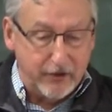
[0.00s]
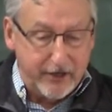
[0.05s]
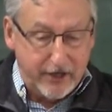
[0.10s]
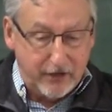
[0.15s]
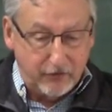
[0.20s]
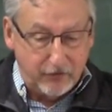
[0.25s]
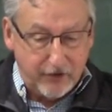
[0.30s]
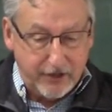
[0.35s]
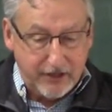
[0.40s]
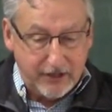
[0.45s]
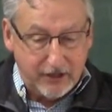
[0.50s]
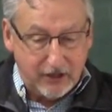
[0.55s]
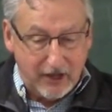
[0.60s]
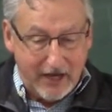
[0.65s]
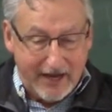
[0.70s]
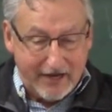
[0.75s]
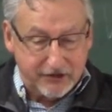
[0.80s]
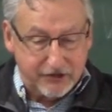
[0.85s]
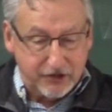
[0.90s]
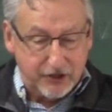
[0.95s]
Henry,
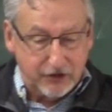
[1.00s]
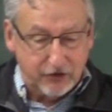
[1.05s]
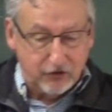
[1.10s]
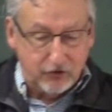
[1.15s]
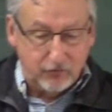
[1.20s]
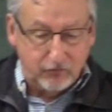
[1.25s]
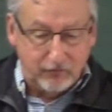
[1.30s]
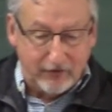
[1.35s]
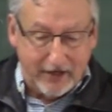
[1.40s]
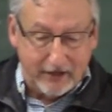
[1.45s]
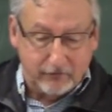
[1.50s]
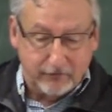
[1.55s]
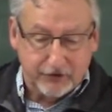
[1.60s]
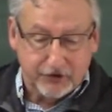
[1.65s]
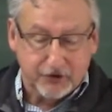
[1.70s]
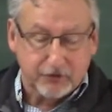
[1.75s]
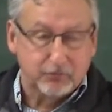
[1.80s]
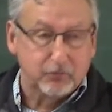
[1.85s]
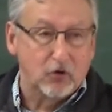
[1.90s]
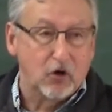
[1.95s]
classic, or like
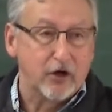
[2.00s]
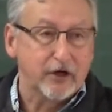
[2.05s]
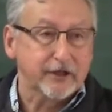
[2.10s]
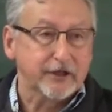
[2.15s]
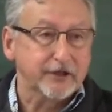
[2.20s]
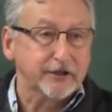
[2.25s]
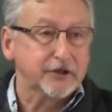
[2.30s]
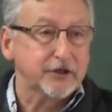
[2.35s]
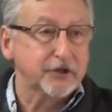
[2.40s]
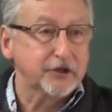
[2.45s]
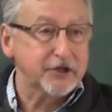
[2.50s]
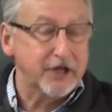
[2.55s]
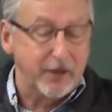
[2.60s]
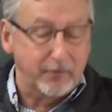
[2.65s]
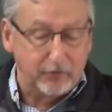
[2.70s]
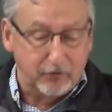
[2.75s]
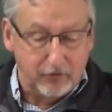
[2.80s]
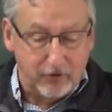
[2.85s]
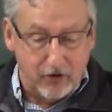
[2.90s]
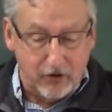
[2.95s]
Richard Brautigan,
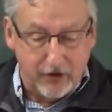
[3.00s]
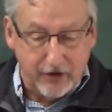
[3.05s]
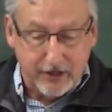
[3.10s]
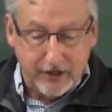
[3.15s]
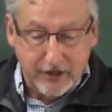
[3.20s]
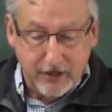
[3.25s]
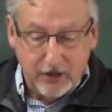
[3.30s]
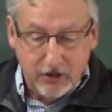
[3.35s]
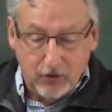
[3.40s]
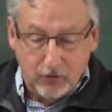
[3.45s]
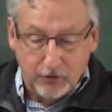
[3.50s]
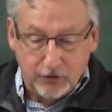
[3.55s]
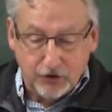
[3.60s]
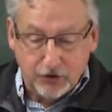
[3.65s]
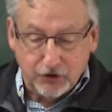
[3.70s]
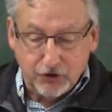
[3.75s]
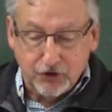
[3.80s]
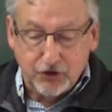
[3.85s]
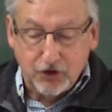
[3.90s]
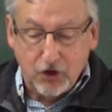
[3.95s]
contemporary,
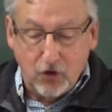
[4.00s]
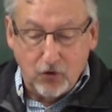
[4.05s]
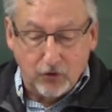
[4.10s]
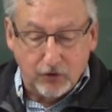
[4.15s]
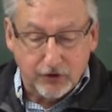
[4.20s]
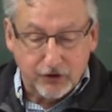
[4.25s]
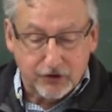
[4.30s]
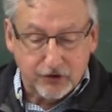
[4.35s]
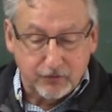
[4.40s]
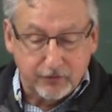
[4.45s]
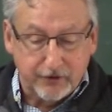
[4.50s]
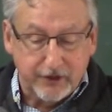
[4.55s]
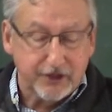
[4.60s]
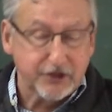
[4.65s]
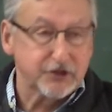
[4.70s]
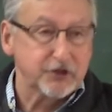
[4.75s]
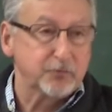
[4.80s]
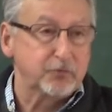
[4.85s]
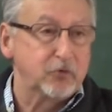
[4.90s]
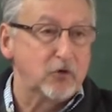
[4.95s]
which are jokes when they
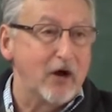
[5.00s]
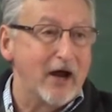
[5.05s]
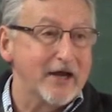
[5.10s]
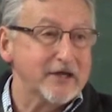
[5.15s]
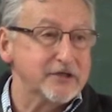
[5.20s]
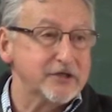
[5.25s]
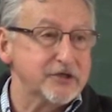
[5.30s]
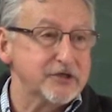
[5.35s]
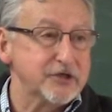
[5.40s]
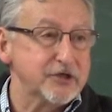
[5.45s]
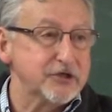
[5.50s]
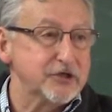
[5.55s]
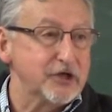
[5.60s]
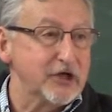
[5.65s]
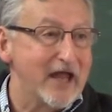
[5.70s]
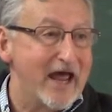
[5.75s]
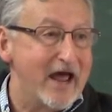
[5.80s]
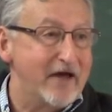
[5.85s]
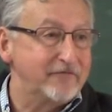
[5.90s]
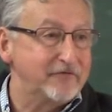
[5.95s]
surprise us into
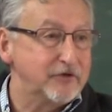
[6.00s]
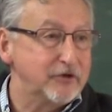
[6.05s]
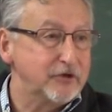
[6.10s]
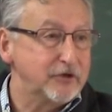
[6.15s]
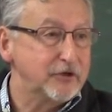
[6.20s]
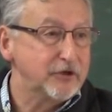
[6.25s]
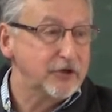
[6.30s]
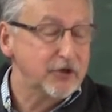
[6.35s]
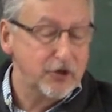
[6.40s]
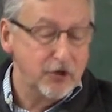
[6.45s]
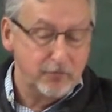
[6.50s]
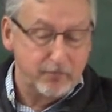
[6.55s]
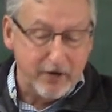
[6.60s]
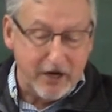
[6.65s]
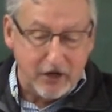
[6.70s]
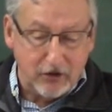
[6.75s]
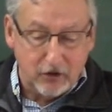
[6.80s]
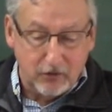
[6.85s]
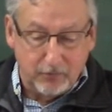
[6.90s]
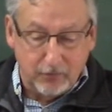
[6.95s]
laughter,
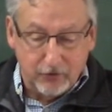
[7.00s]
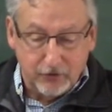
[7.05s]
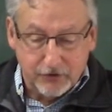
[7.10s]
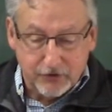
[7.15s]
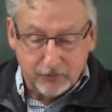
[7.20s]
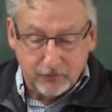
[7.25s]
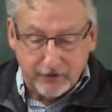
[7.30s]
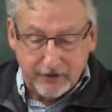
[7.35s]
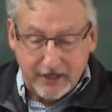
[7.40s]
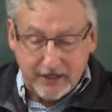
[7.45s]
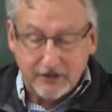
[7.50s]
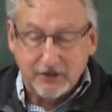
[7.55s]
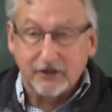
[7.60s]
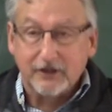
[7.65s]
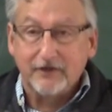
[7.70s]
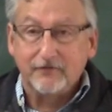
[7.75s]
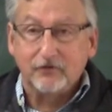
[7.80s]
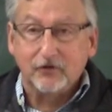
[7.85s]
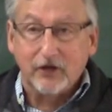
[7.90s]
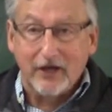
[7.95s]
parables when they
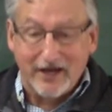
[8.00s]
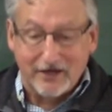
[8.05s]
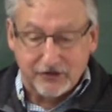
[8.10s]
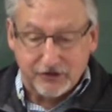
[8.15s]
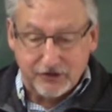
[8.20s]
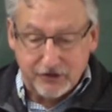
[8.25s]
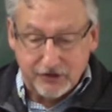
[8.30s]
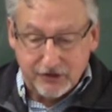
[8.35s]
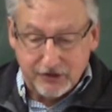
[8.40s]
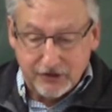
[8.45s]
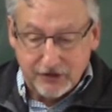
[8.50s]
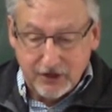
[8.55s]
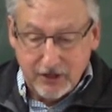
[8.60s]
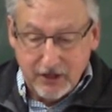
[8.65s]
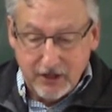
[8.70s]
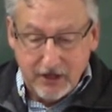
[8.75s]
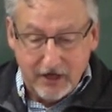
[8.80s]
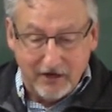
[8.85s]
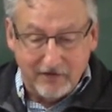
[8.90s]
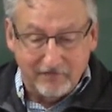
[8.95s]
deliver lessons,
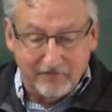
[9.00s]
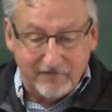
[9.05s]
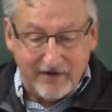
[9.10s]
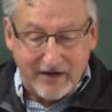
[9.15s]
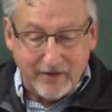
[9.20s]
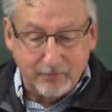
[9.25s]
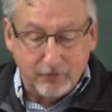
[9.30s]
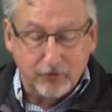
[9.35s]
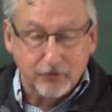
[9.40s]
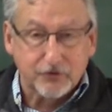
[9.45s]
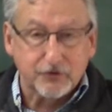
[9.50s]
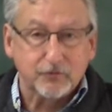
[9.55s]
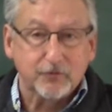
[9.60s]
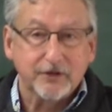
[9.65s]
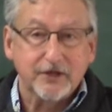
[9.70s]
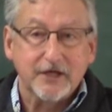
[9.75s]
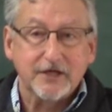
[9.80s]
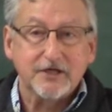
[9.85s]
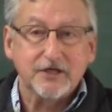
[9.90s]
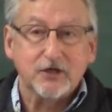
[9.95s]
and fables
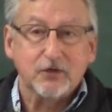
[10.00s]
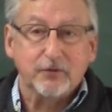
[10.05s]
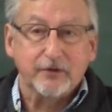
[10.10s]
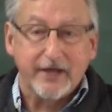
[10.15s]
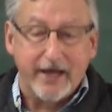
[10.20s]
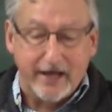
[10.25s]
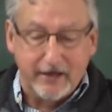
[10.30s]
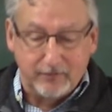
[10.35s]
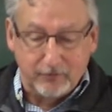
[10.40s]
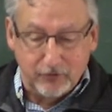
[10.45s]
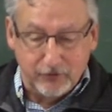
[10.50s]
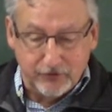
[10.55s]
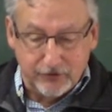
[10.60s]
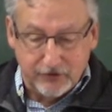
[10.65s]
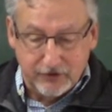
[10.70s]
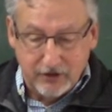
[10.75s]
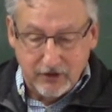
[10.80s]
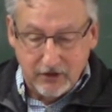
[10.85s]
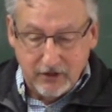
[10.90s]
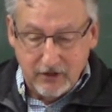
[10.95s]
when they deal with
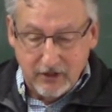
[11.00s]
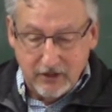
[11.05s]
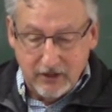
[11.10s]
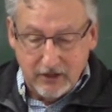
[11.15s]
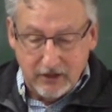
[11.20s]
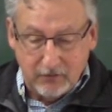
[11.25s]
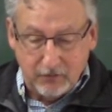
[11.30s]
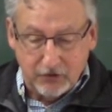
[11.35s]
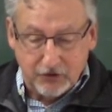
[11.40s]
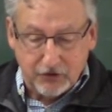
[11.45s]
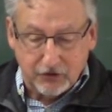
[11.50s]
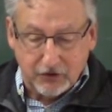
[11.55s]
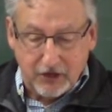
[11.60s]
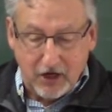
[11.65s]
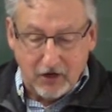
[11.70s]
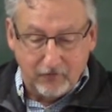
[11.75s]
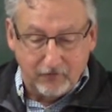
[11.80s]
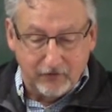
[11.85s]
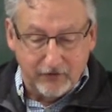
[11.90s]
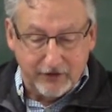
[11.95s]
animals, and which are
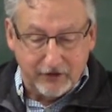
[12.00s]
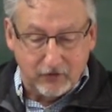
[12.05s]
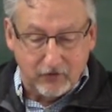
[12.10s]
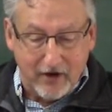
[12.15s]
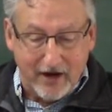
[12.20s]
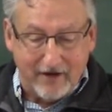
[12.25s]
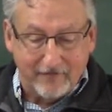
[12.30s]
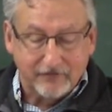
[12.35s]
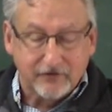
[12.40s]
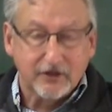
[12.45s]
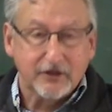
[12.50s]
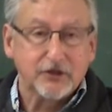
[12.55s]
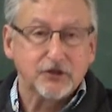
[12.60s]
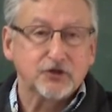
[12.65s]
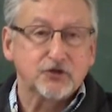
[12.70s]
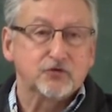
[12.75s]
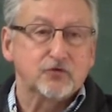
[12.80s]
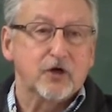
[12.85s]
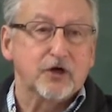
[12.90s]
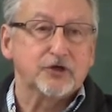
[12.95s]
carefully crafted and
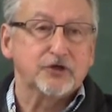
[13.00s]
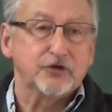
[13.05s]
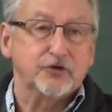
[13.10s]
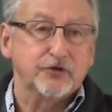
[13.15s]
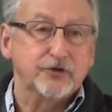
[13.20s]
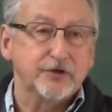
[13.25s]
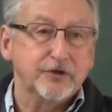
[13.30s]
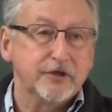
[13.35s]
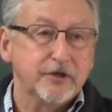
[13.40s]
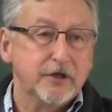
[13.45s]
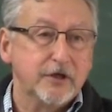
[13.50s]
structured.